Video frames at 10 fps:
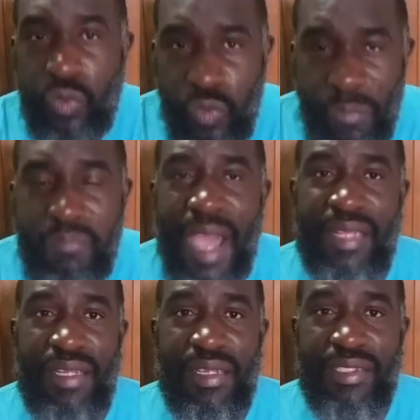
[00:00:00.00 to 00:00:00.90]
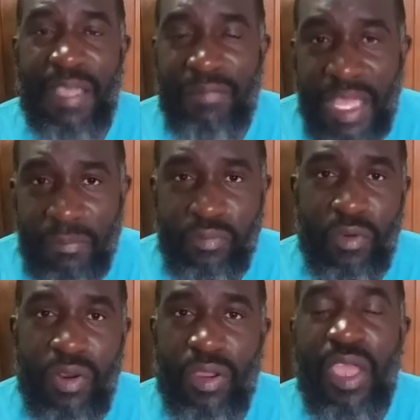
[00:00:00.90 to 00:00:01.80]
two bottles of that
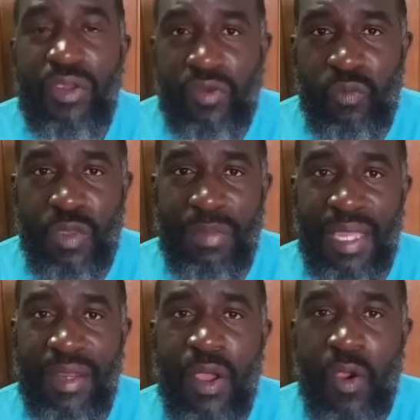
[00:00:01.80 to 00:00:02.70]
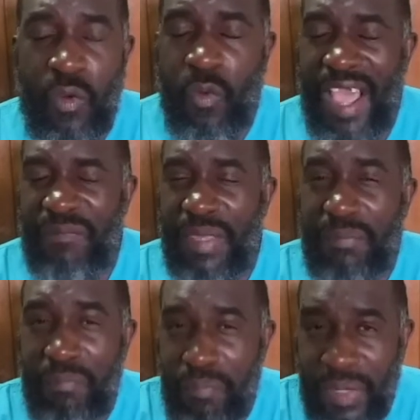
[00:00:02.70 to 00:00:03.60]
product to women who have
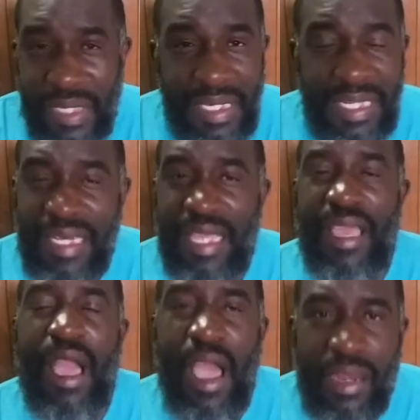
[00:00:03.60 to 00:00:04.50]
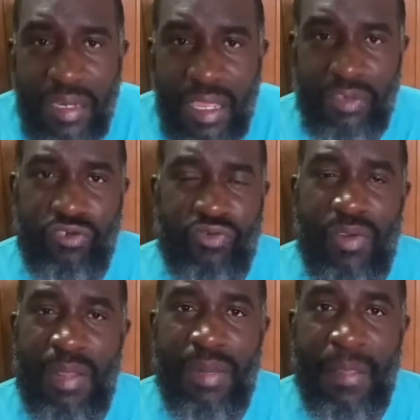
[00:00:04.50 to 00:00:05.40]
been bleeding
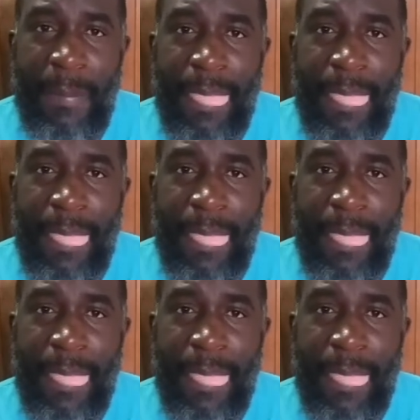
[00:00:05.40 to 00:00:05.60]
uncontrollably.